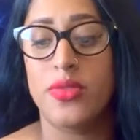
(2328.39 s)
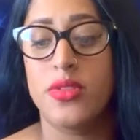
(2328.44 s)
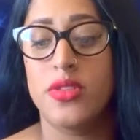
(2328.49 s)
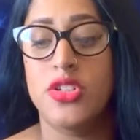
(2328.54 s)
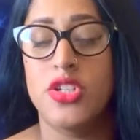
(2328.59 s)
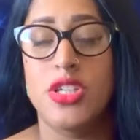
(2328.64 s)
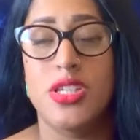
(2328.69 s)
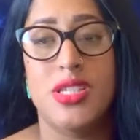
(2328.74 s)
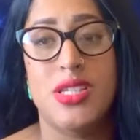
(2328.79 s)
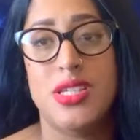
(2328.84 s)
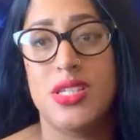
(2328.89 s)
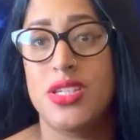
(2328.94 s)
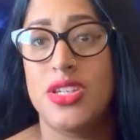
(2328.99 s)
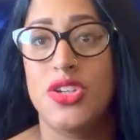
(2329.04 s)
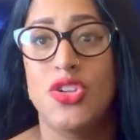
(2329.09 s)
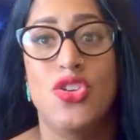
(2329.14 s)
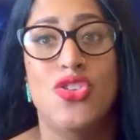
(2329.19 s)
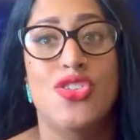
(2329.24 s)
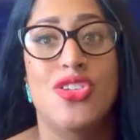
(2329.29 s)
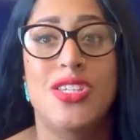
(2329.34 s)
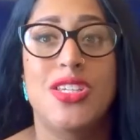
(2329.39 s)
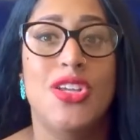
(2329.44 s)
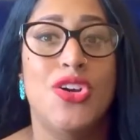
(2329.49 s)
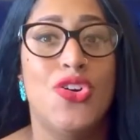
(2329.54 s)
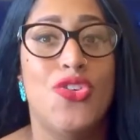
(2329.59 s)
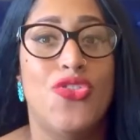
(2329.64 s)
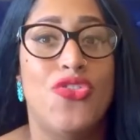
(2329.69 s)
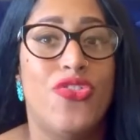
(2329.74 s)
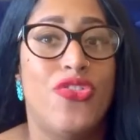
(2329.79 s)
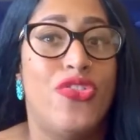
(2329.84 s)
you're
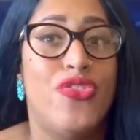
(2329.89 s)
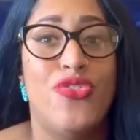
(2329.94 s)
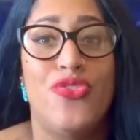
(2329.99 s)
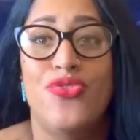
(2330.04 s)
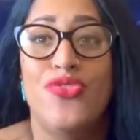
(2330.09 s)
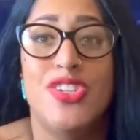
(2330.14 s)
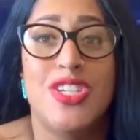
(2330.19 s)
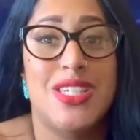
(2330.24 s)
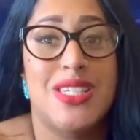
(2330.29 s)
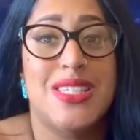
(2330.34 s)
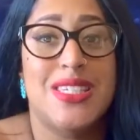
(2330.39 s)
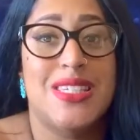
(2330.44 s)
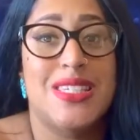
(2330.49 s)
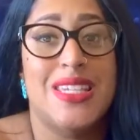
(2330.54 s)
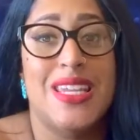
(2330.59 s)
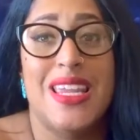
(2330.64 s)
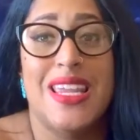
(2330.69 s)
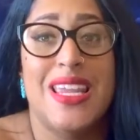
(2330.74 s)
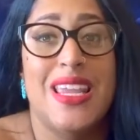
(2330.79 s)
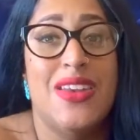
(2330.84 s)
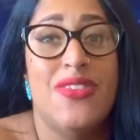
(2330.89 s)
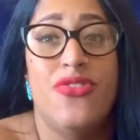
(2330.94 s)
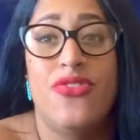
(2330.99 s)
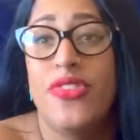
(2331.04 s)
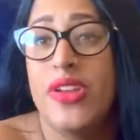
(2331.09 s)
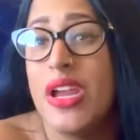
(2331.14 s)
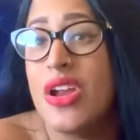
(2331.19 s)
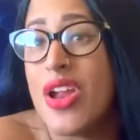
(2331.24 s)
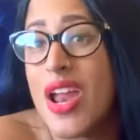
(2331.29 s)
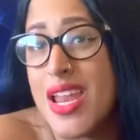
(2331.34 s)
still just in
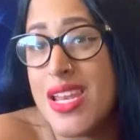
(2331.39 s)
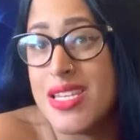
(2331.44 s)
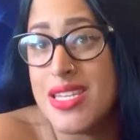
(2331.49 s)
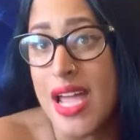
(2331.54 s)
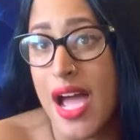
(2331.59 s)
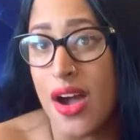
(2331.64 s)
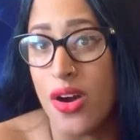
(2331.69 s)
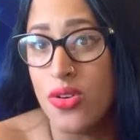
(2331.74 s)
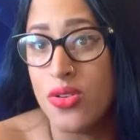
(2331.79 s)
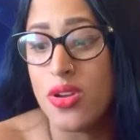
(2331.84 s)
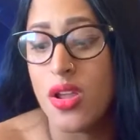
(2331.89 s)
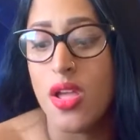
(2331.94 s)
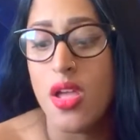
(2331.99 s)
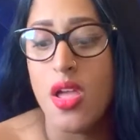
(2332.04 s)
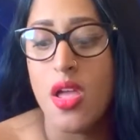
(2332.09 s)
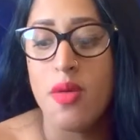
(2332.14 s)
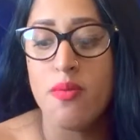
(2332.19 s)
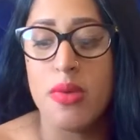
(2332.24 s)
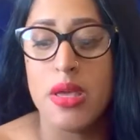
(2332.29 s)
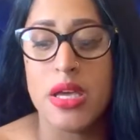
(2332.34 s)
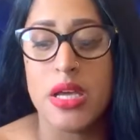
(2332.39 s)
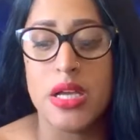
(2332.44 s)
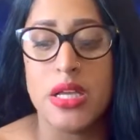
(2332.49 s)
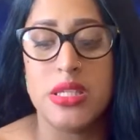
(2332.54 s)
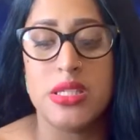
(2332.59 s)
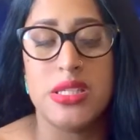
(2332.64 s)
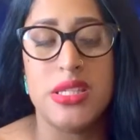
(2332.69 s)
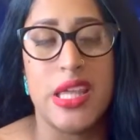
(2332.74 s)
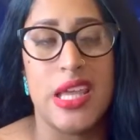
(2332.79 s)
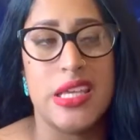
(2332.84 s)
fear and doubt
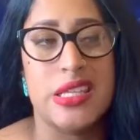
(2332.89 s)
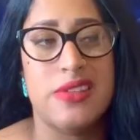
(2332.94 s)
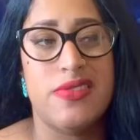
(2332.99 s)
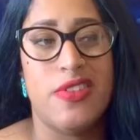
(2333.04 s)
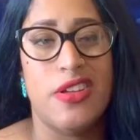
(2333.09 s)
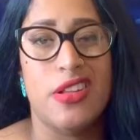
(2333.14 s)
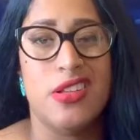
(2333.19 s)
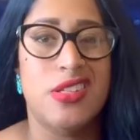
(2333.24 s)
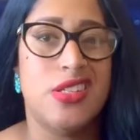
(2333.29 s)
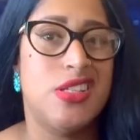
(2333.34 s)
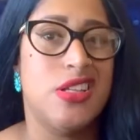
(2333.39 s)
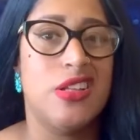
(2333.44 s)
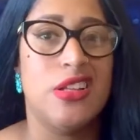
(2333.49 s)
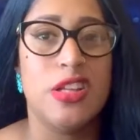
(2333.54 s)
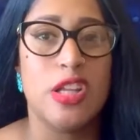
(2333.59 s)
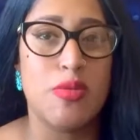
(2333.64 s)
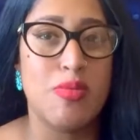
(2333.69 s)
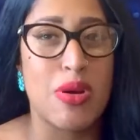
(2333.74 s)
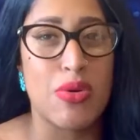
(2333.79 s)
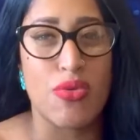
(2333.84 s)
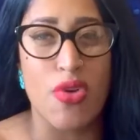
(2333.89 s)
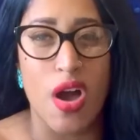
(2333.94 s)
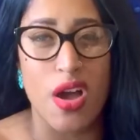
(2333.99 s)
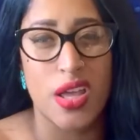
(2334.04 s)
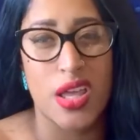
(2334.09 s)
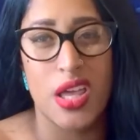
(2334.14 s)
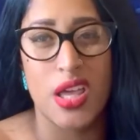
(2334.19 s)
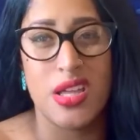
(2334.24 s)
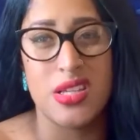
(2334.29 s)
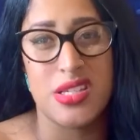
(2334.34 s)
because things feel still a little bit
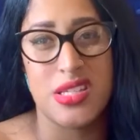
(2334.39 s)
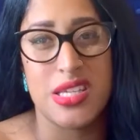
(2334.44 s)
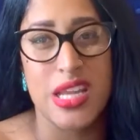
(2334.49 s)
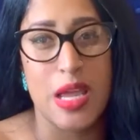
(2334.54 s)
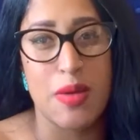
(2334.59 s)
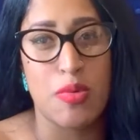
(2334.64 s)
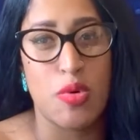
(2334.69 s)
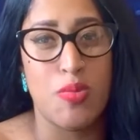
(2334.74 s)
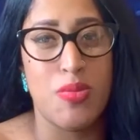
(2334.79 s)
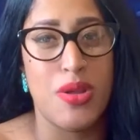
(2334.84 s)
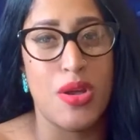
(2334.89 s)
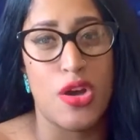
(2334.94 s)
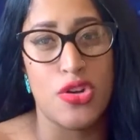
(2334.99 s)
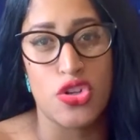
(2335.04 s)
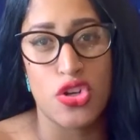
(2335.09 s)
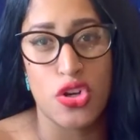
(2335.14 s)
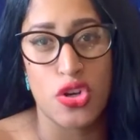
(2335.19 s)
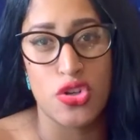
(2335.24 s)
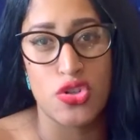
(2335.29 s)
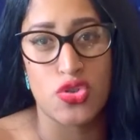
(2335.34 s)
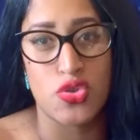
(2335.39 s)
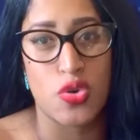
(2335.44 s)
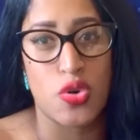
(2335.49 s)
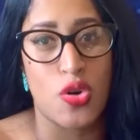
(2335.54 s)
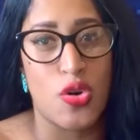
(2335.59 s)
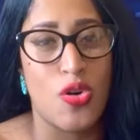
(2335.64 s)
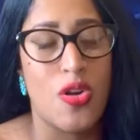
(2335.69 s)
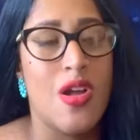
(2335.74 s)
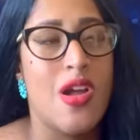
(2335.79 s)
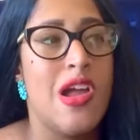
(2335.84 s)
rocky, unstable, beyond your
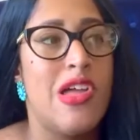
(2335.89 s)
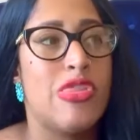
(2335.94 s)
control.